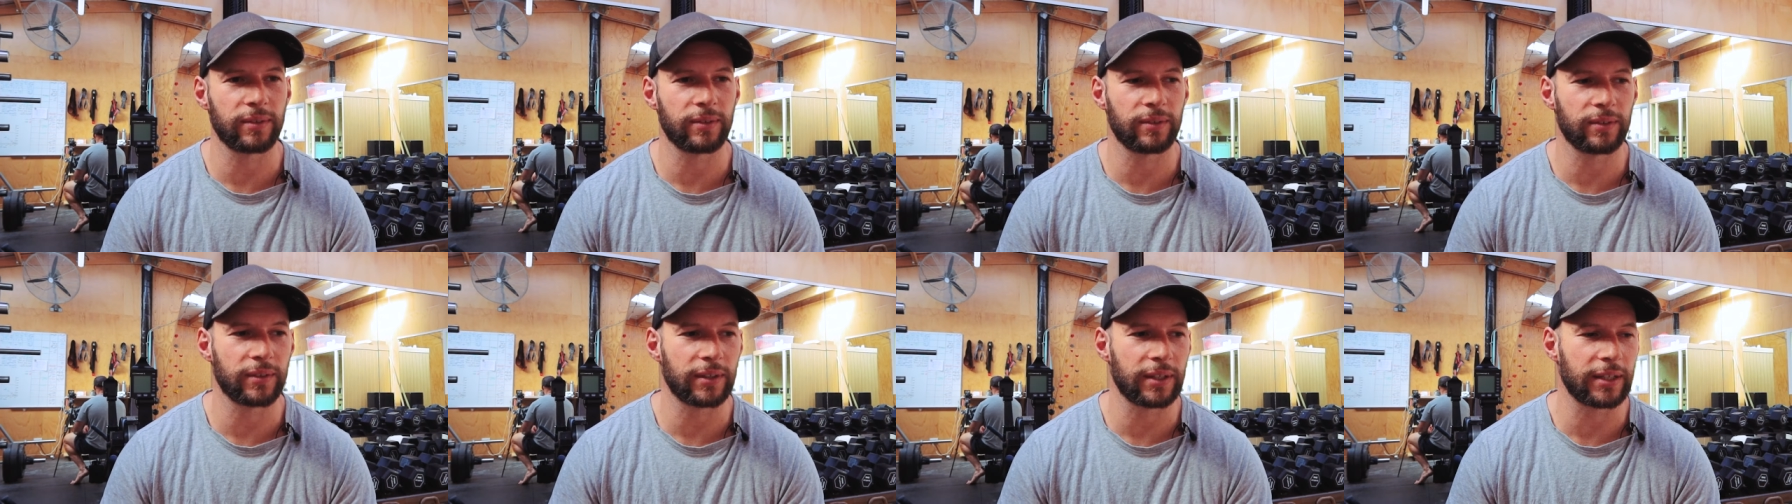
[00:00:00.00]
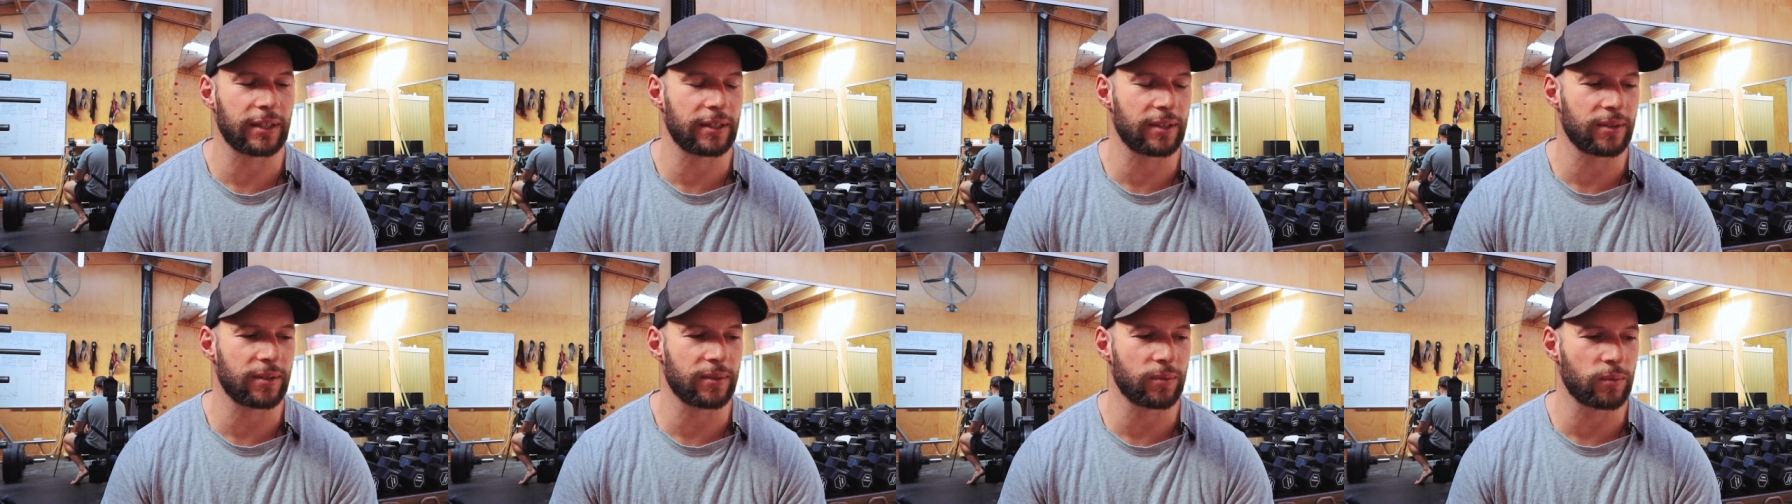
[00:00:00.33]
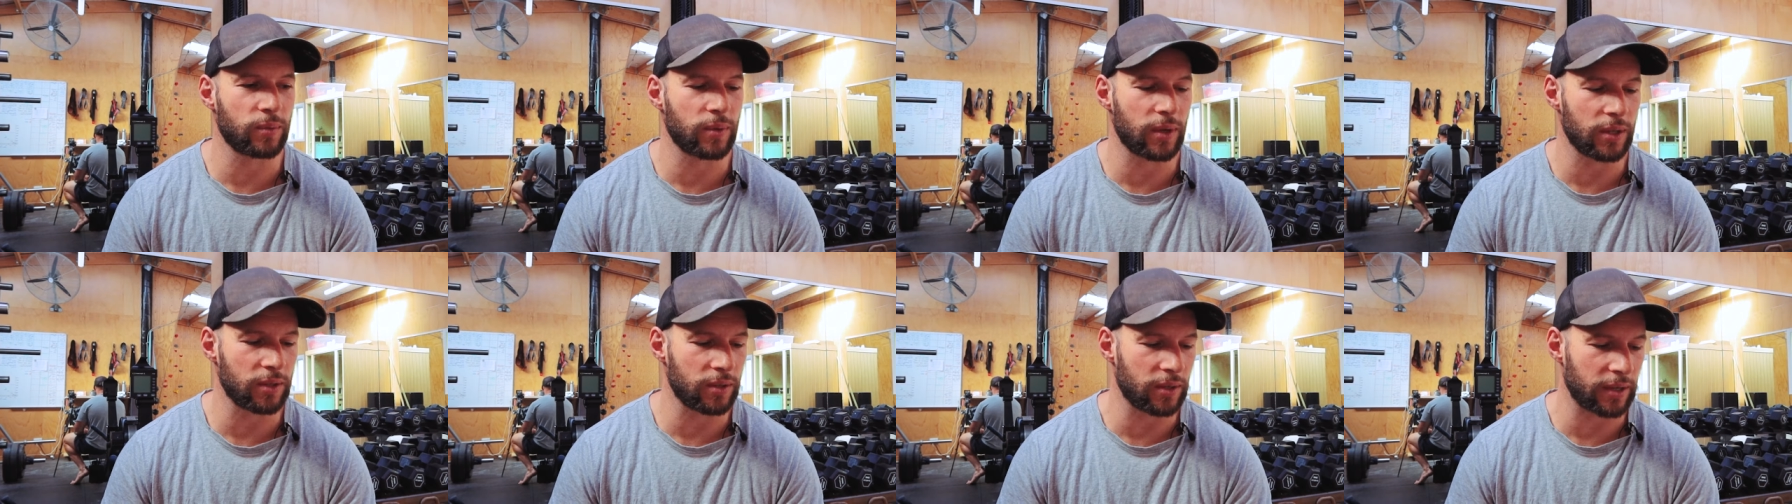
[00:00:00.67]
uh,
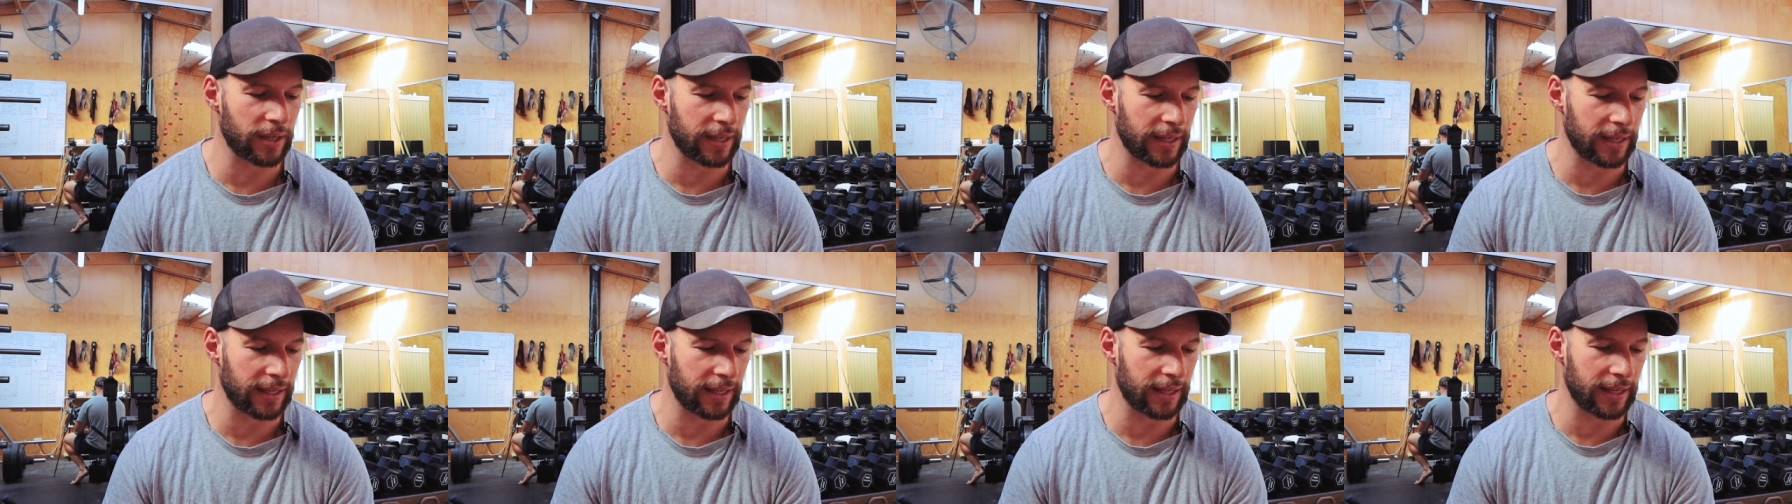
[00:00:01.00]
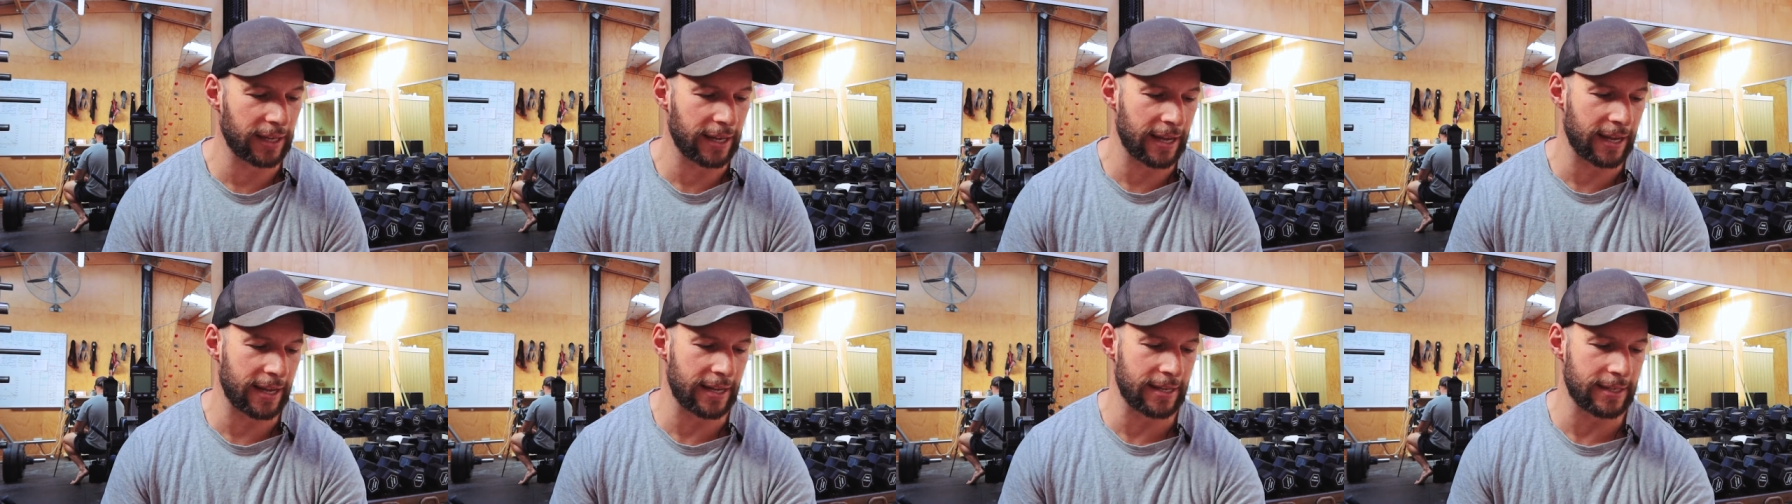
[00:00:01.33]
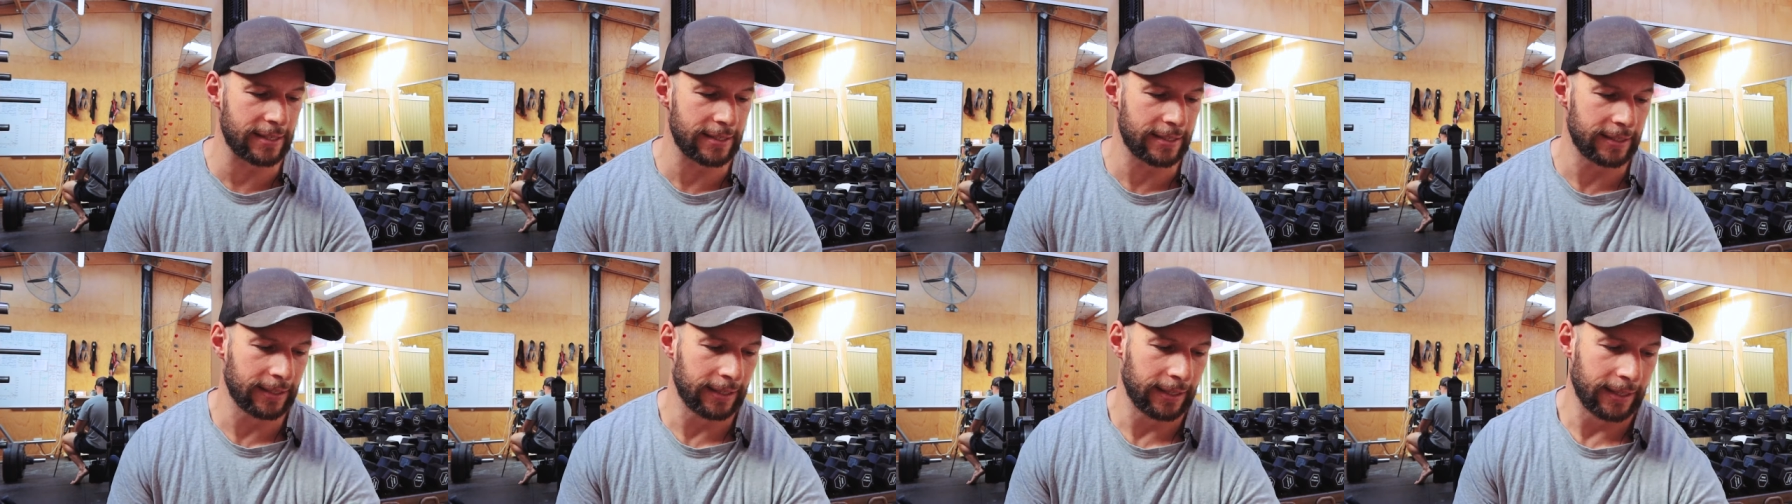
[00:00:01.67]
whatnot here.
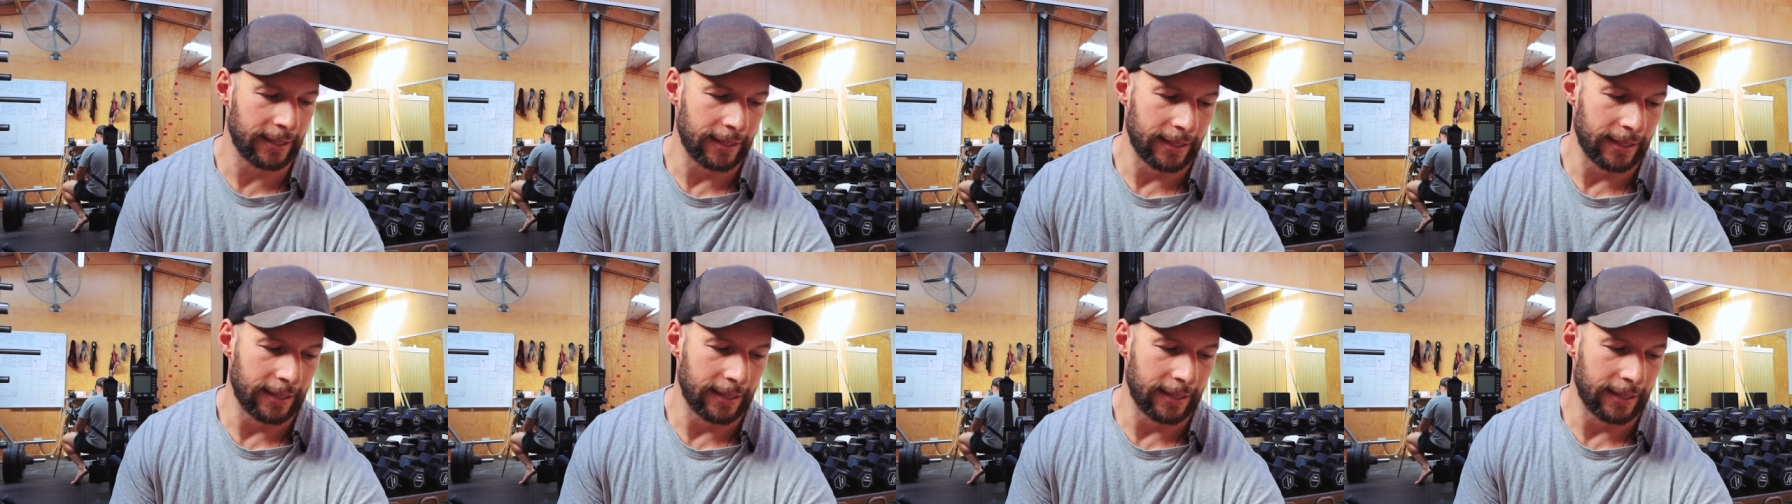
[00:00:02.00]
And